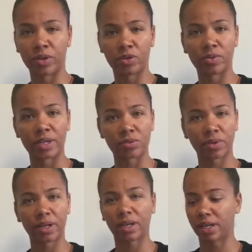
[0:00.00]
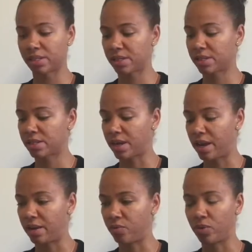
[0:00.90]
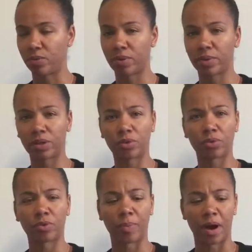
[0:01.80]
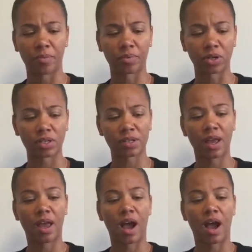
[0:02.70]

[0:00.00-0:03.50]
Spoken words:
we do his reading lessons and when we read through the Bob books,